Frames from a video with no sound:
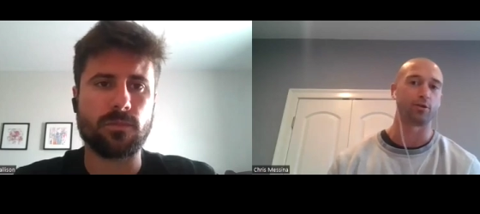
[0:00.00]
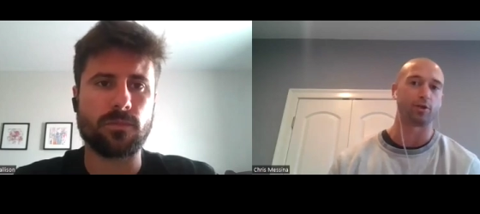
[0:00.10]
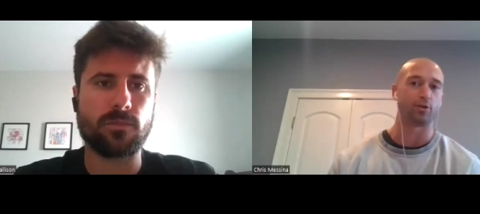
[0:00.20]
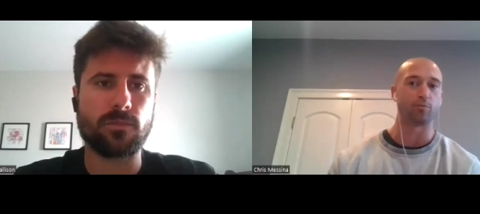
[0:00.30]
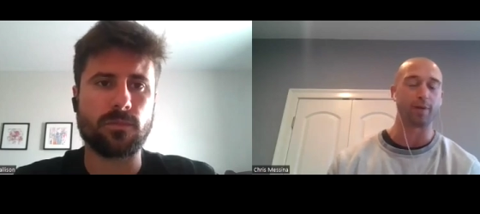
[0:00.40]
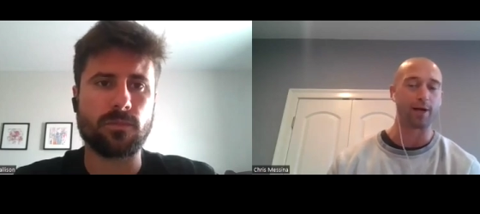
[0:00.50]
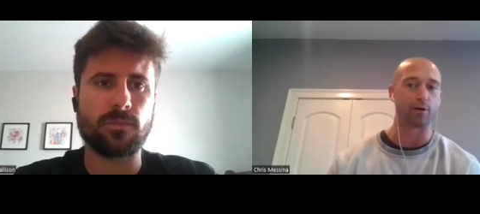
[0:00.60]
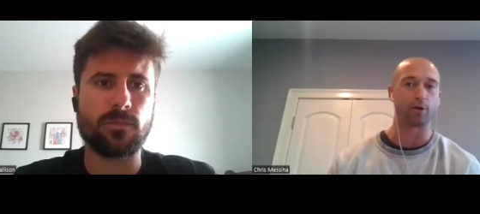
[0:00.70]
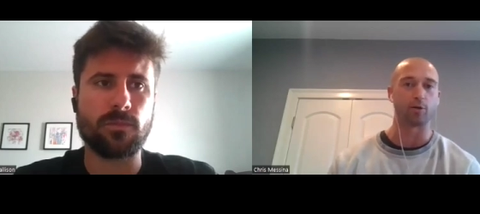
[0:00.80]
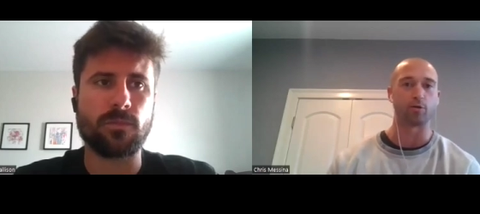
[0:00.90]
Speaker 1: think you can do
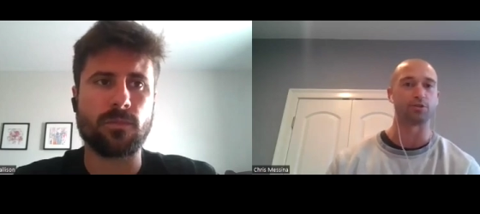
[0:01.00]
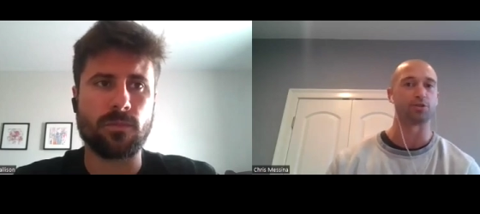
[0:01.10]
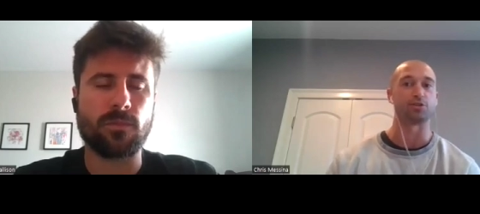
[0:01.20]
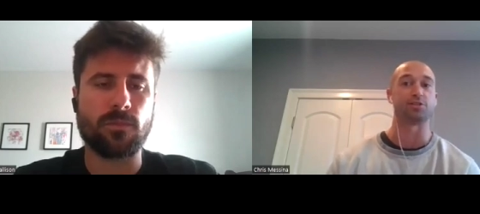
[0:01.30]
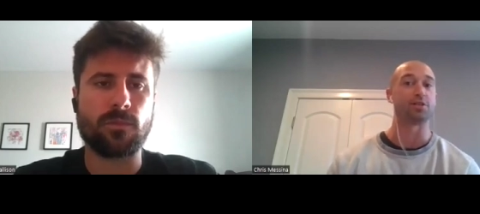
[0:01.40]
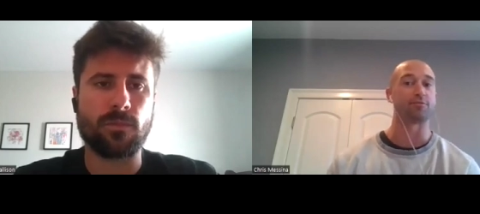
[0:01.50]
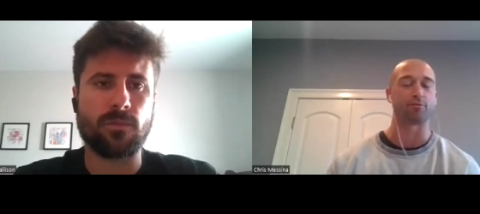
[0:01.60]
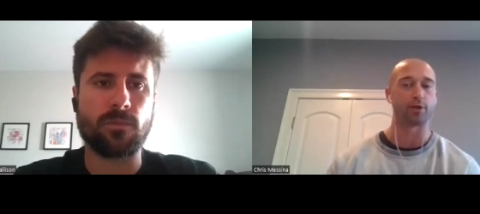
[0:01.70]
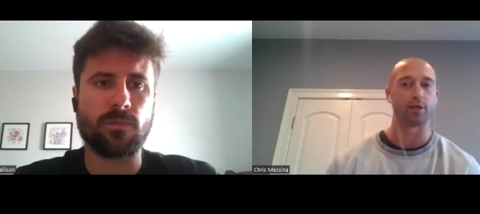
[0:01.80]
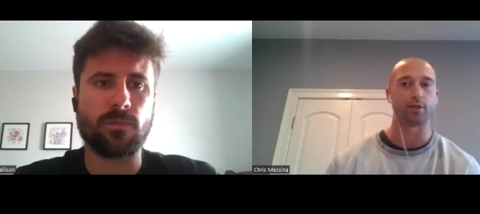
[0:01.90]
better or just
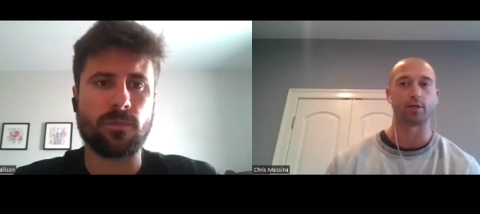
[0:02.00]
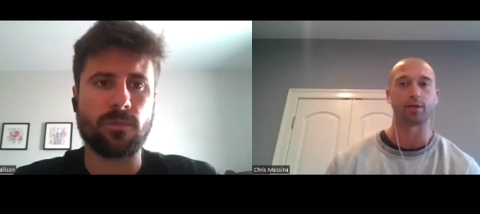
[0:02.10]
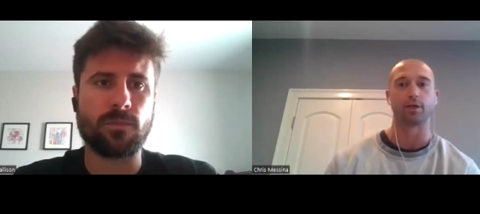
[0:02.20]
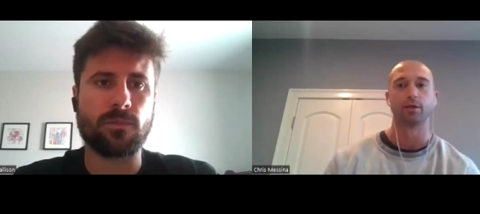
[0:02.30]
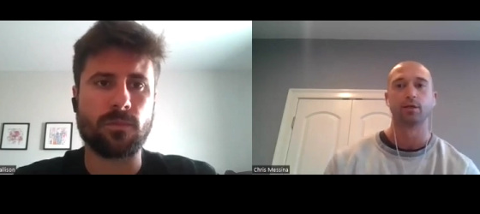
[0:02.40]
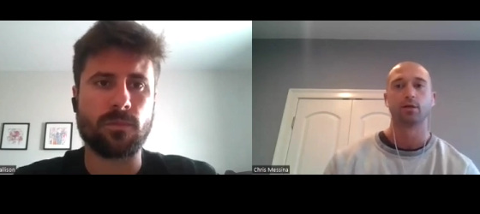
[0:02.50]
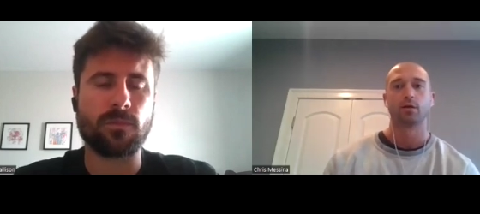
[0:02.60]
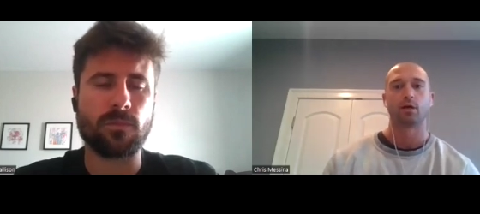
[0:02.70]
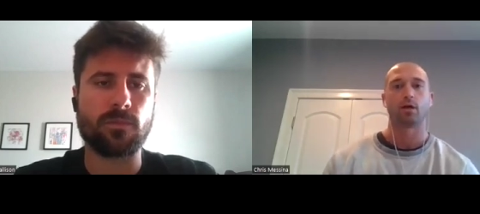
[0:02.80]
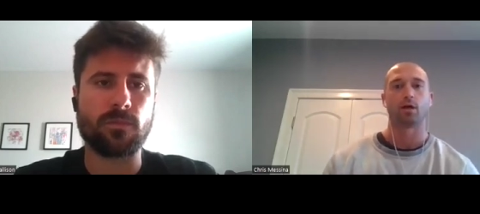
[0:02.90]
different? Like
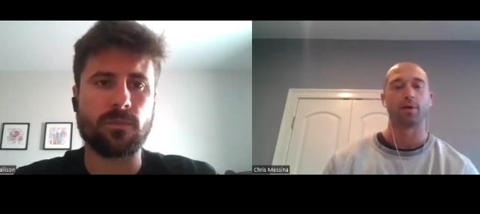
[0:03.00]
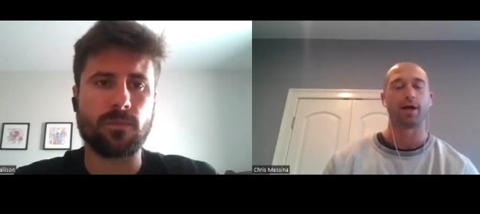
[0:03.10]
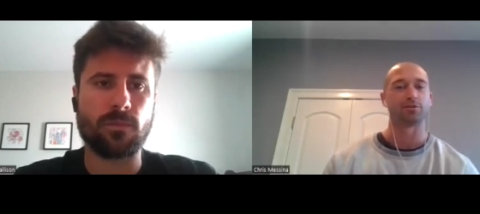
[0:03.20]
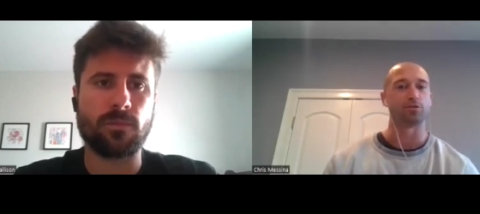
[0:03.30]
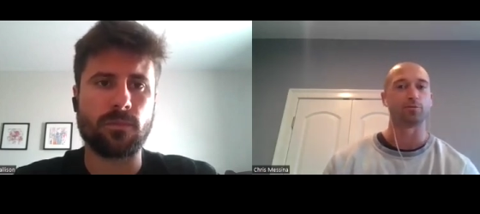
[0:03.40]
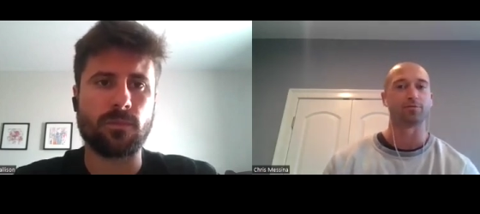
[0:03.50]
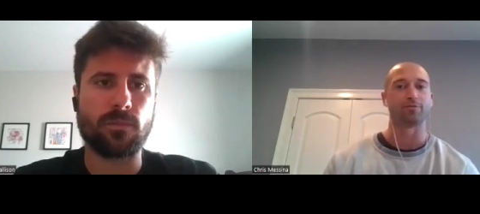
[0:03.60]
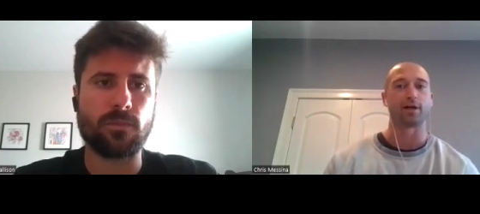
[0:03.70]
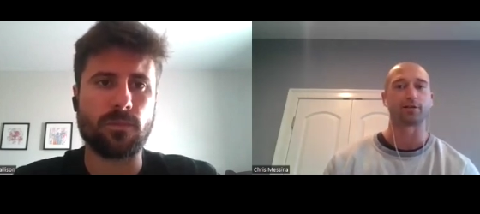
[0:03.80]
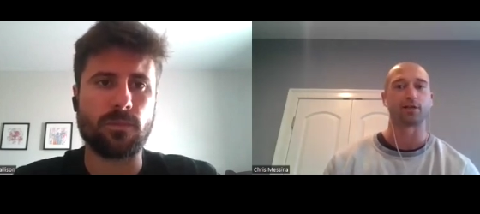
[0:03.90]
um, as you
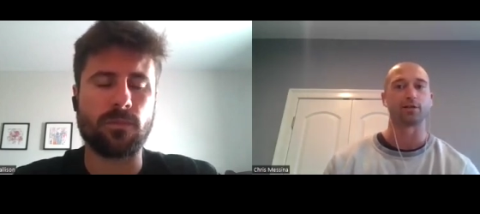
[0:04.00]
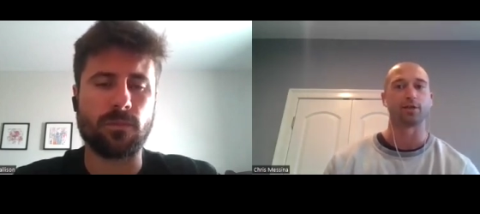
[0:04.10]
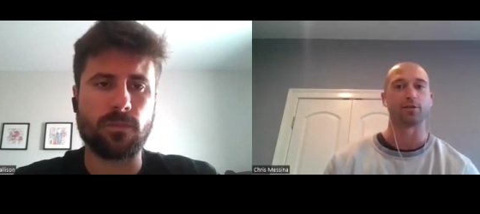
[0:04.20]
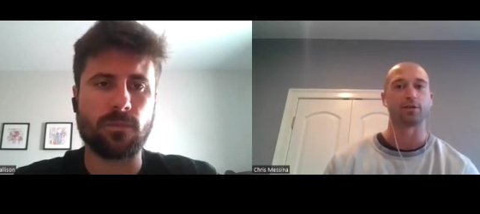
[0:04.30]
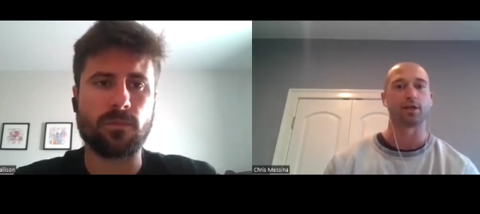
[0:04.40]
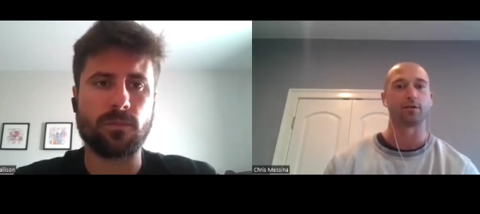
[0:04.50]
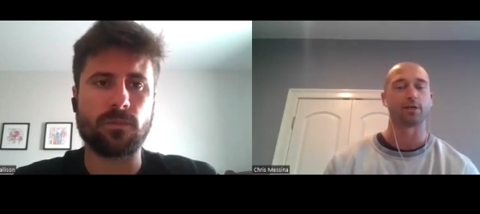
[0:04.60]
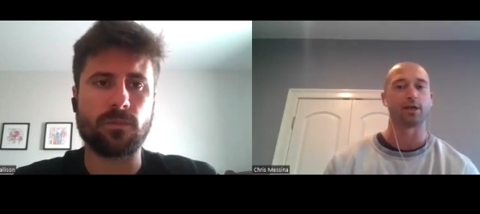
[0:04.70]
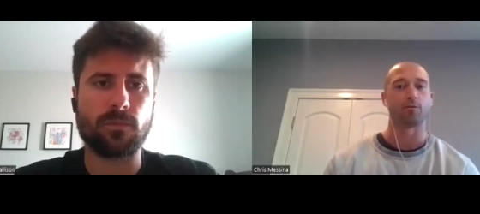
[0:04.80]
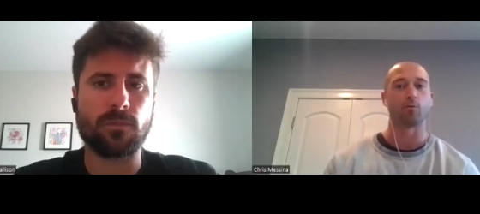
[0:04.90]
reflect on the year that
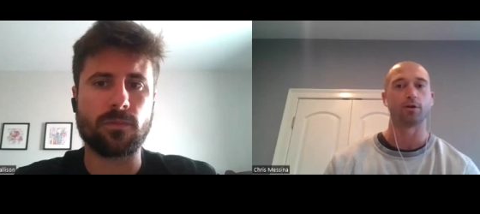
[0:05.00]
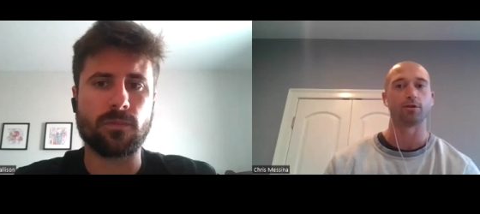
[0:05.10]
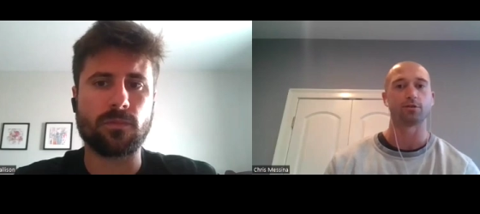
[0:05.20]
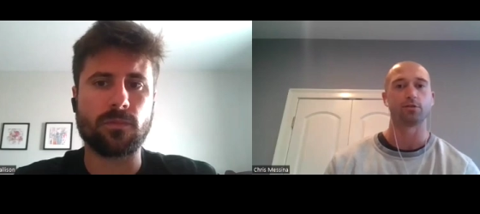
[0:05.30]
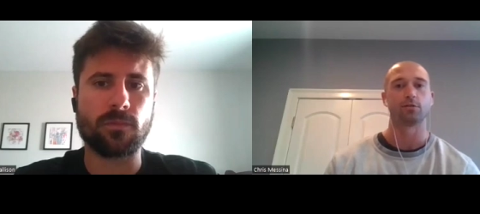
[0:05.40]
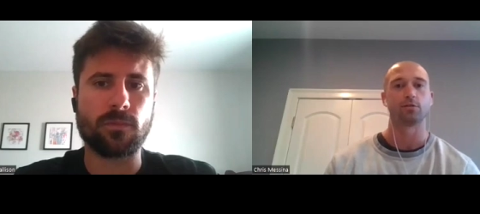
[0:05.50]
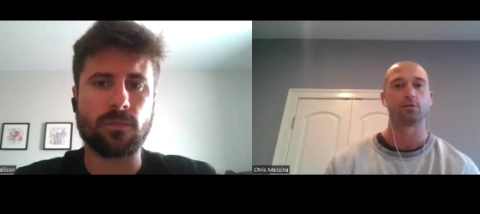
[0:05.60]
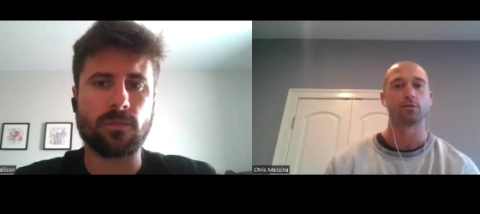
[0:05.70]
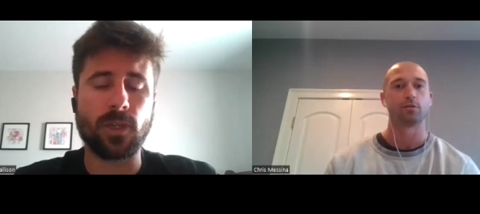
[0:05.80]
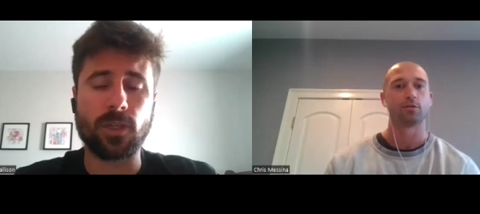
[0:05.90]
that was.
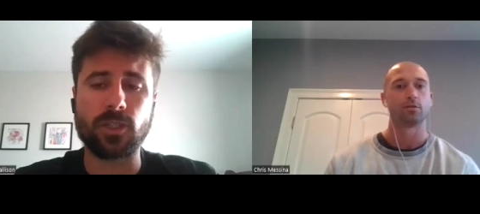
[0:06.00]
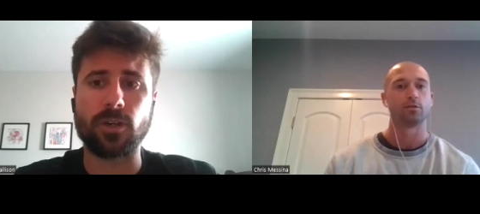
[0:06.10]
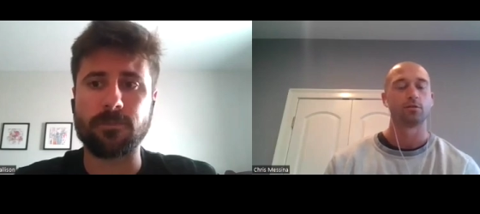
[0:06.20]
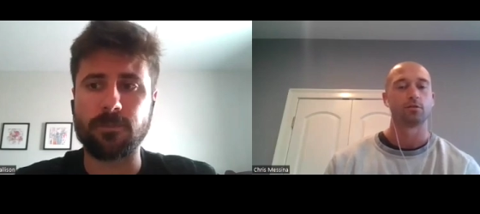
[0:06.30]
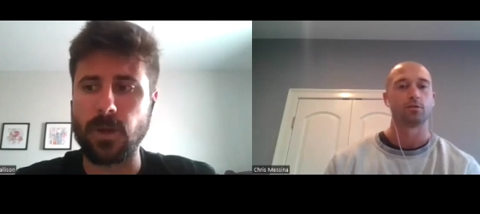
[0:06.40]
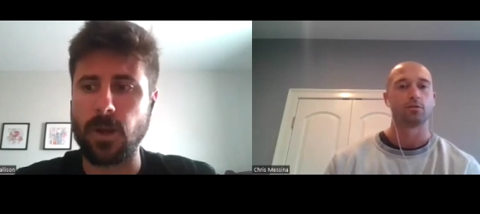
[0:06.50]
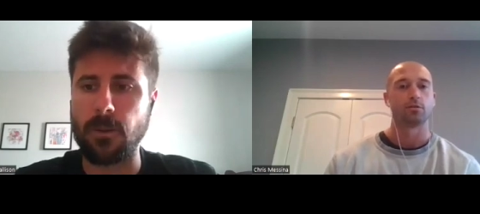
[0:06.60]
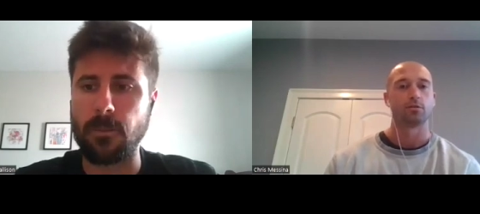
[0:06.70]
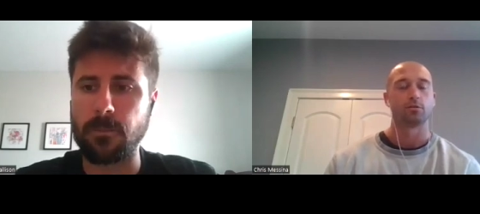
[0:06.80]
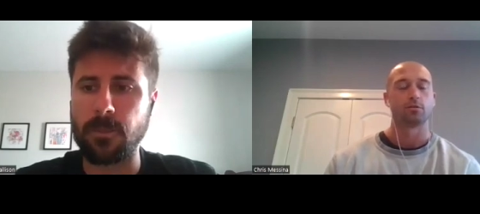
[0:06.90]
Speaker 2: Sure.
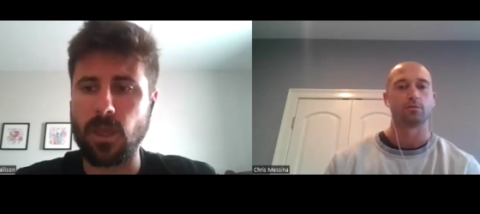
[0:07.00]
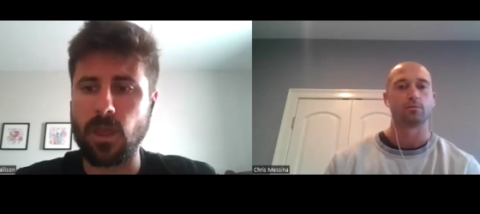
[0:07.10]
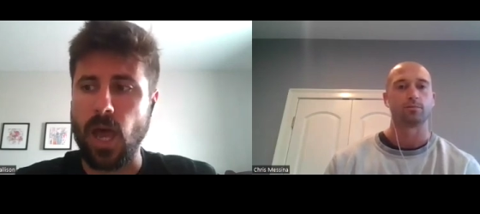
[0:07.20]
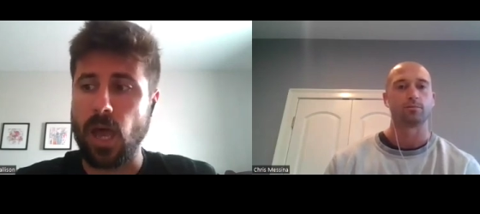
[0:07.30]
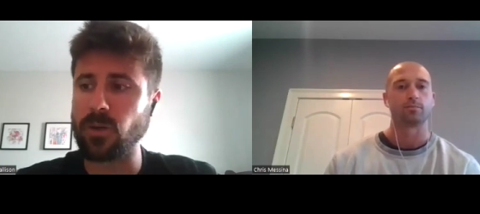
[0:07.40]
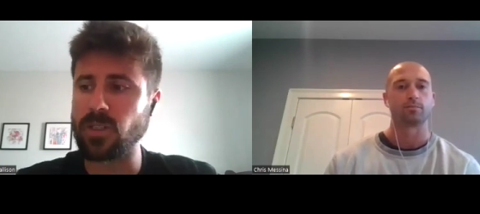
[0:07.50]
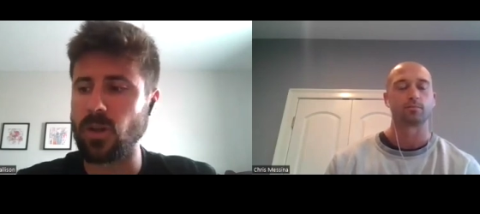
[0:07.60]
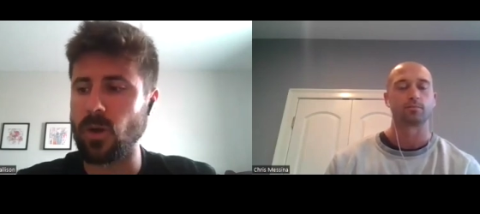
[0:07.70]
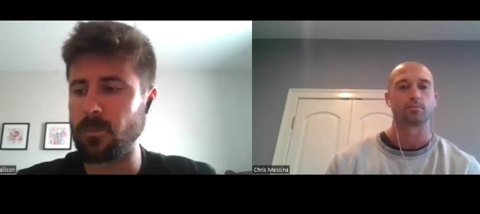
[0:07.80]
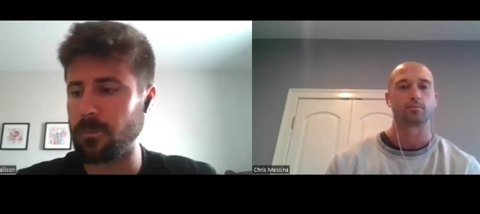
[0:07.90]
Um, I always know